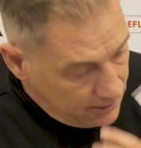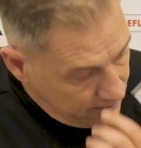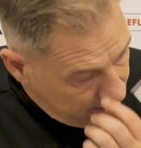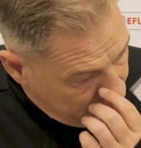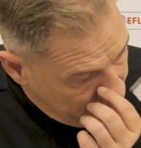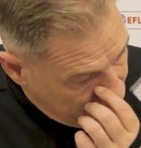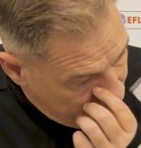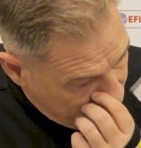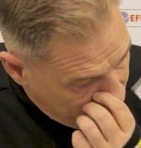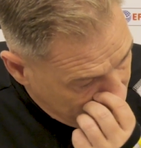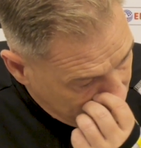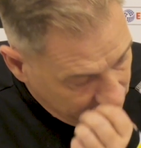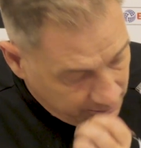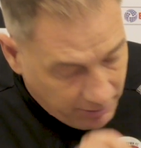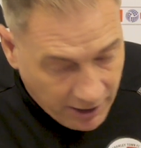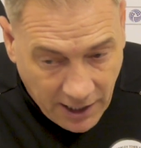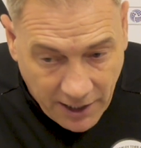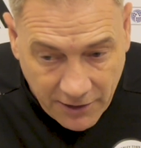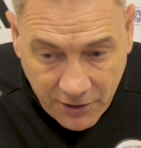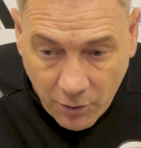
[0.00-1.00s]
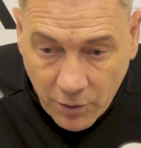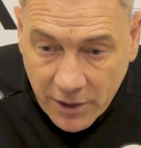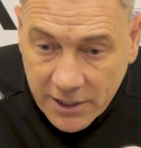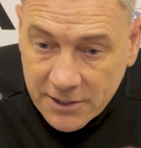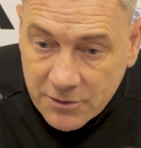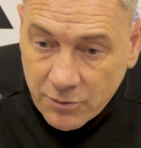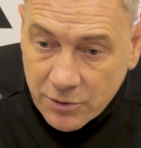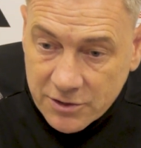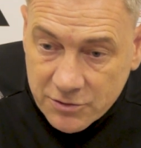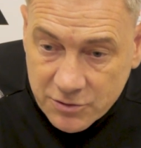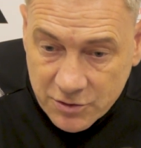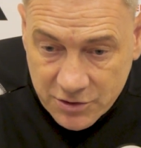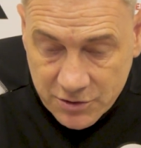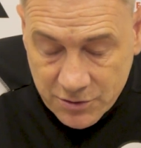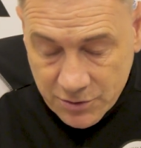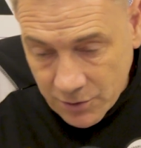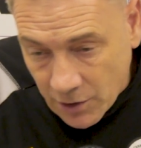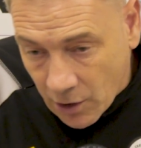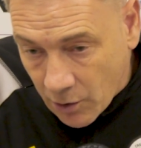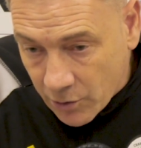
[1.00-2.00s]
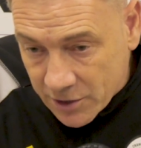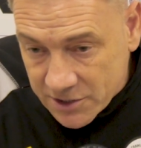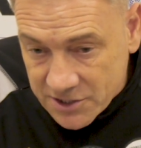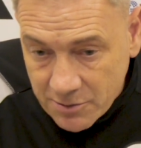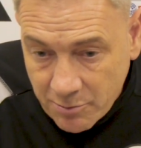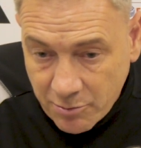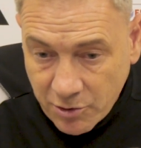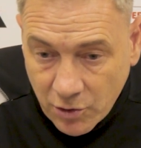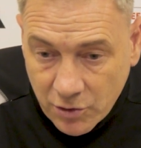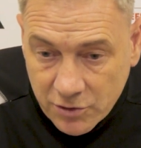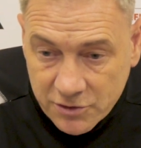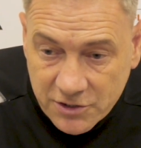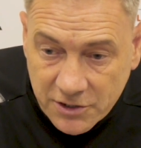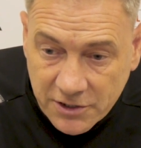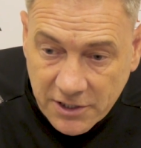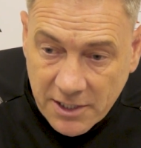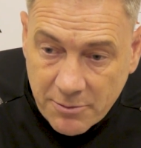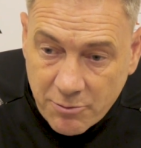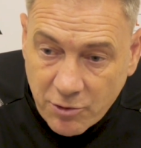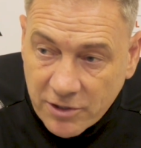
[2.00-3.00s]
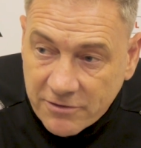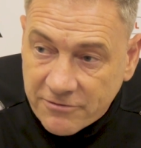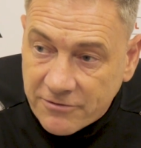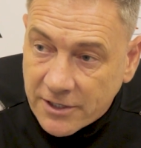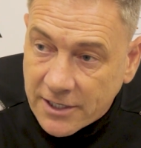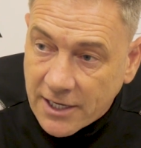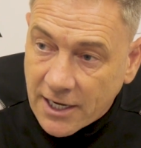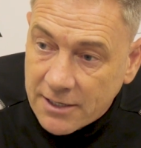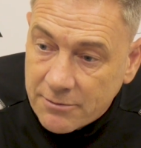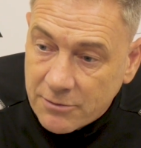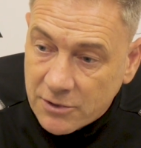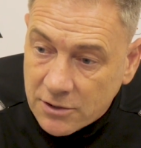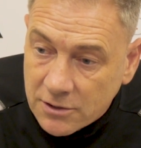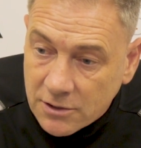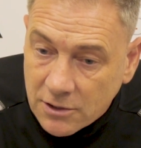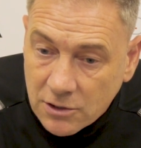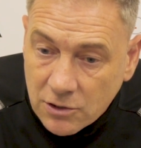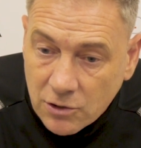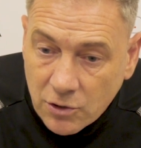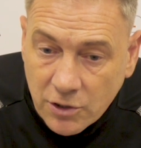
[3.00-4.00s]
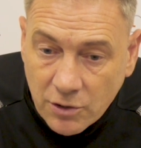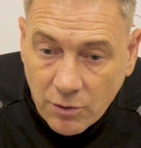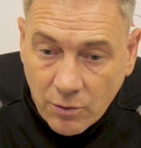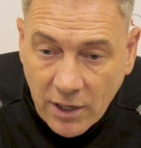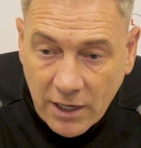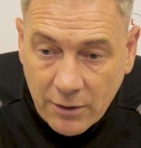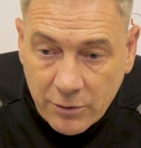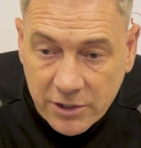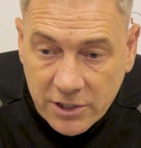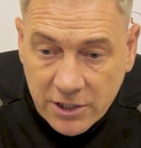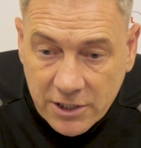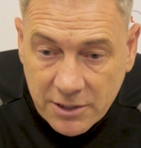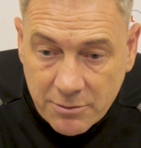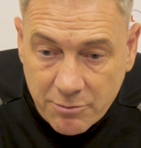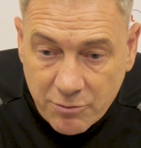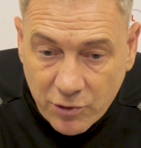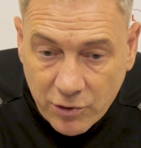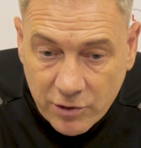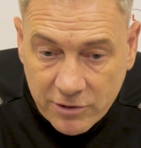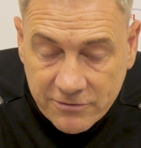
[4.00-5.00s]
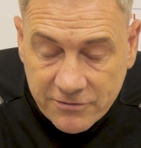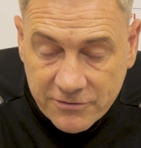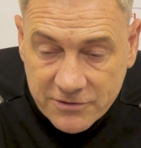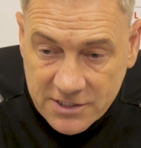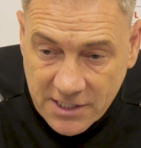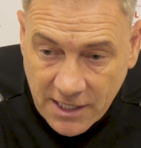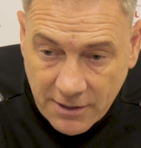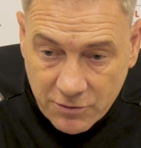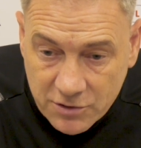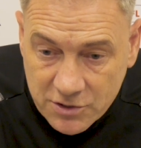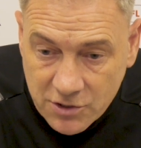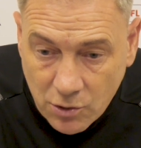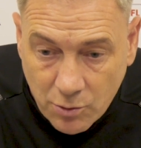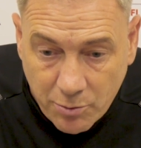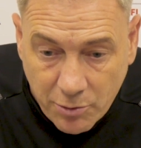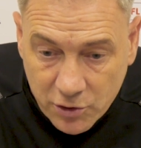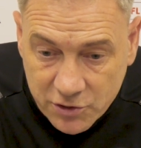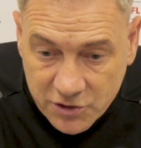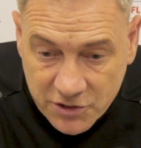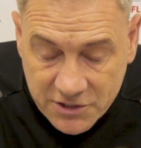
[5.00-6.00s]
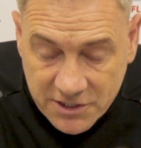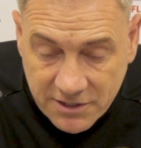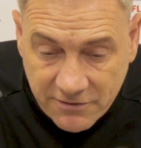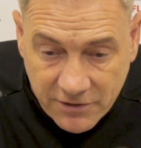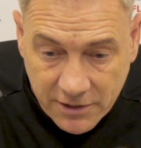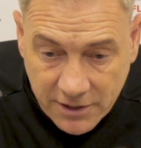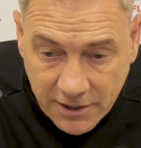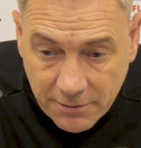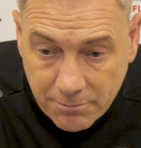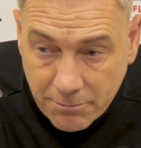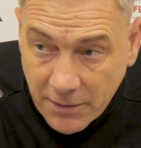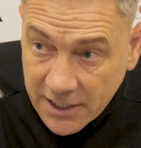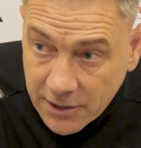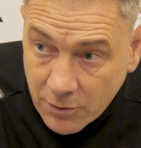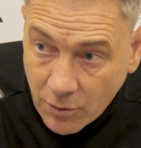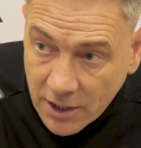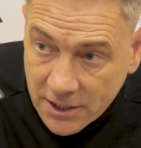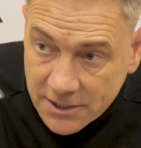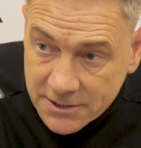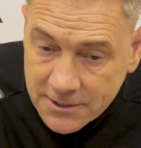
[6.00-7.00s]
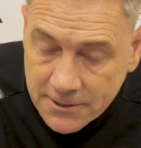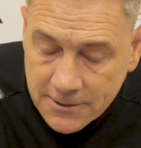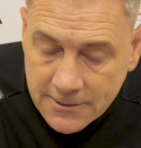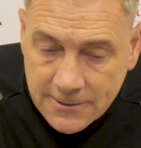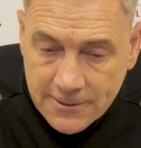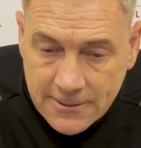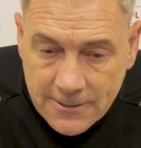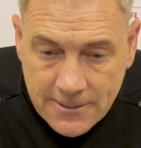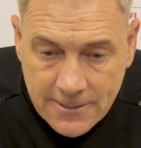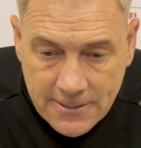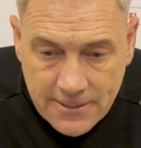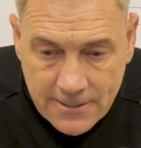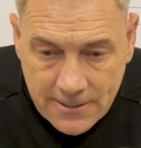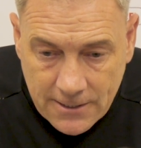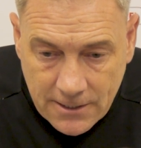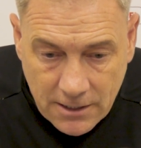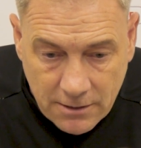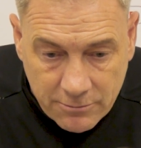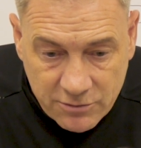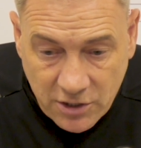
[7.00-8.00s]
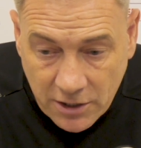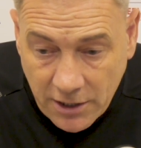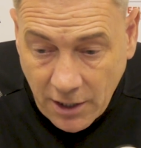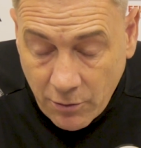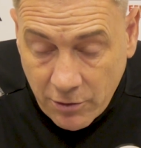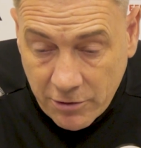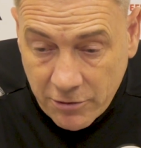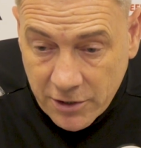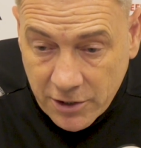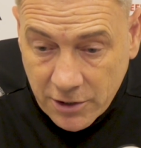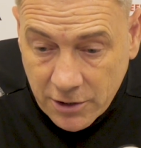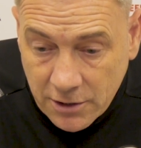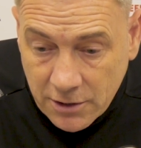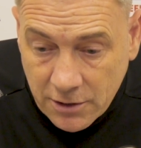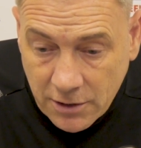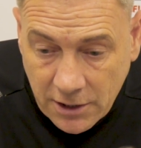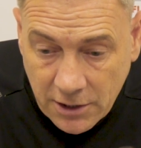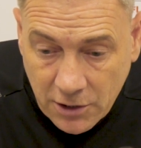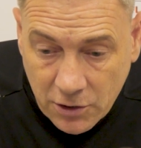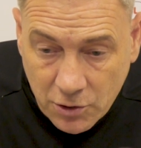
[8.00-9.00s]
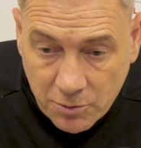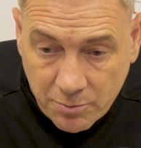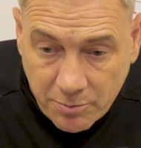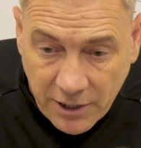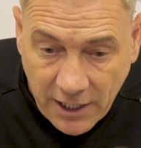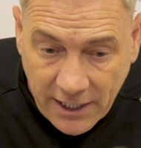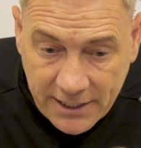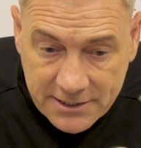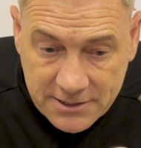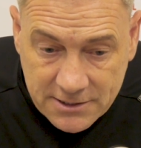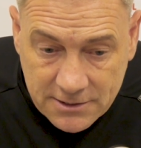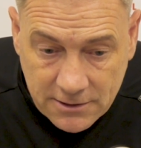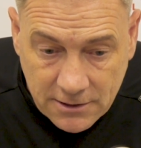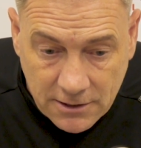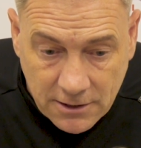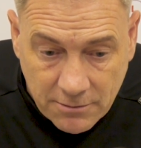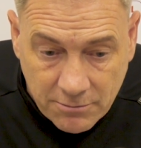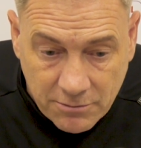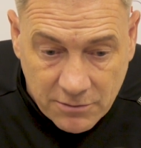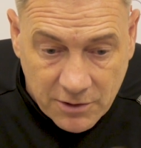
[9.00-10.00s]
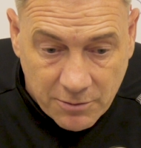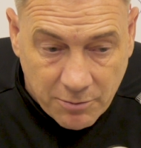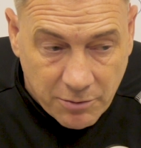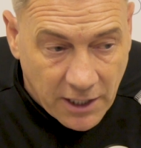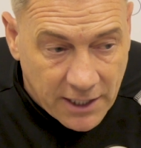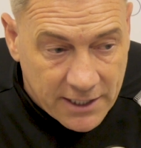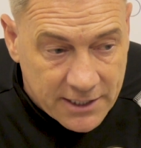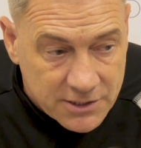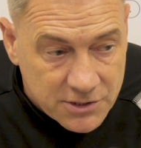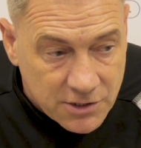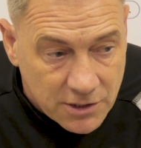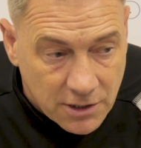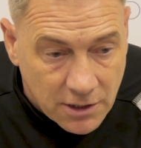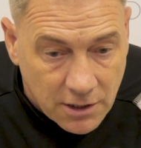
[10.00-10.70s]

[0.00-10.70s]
early part of the week, which was always important to debrief the game and look at where we can improve. So that was all positive in many ways. So now we're in a good place. The players